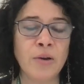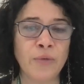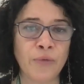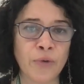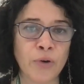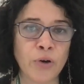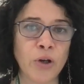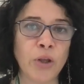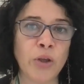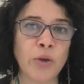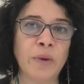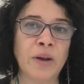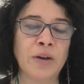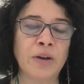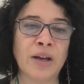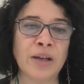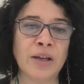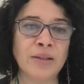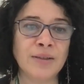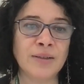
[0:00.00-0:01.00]
for human
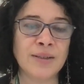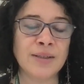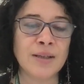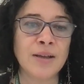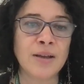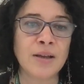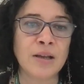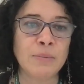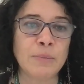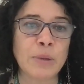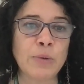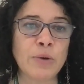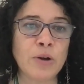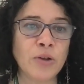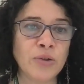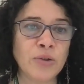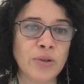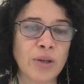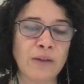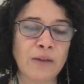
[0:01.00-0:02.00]
rights. But we
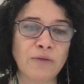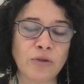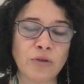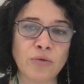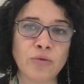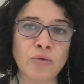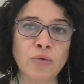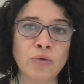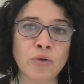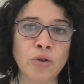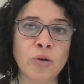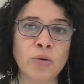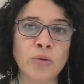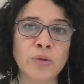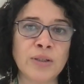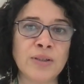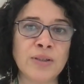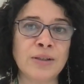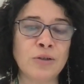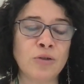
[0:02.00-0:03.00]
also have to
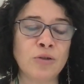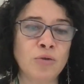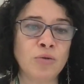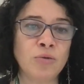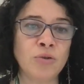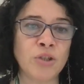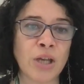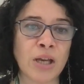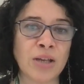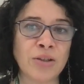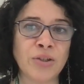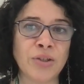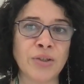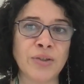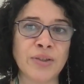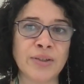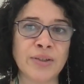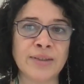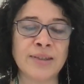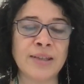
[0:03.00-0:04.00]
notice that two
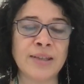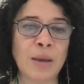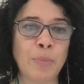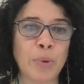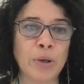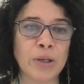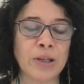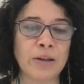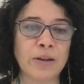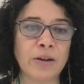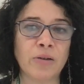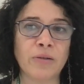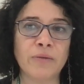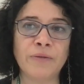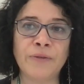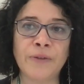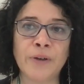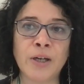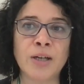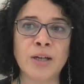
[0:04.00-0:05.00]
judges separately
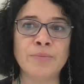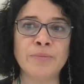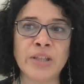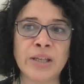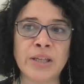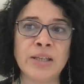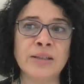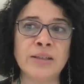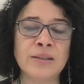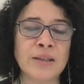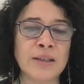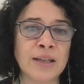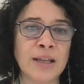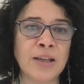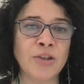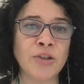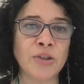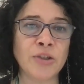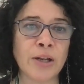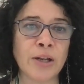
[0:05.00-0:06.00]
confirmed that
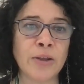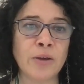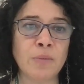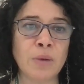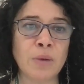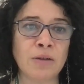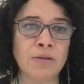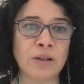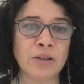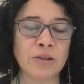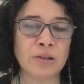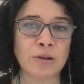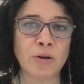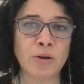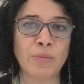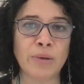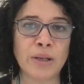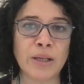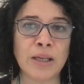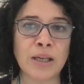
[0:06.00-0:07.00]
international human rights law
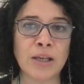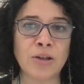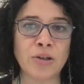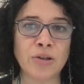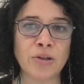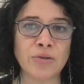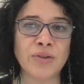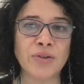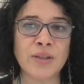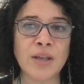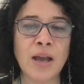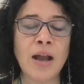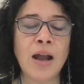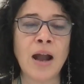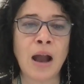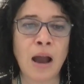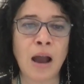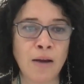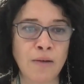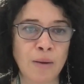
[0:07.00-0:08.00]
obligations
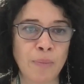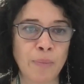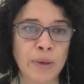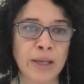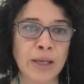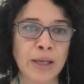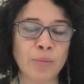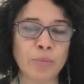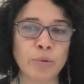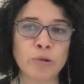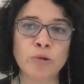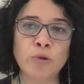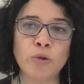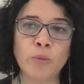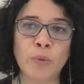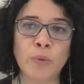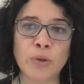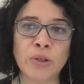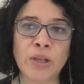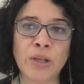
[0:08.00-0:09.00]
are applicable to
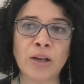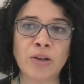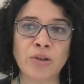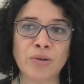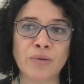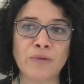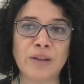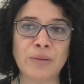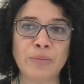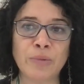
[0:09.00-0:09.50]
protection of the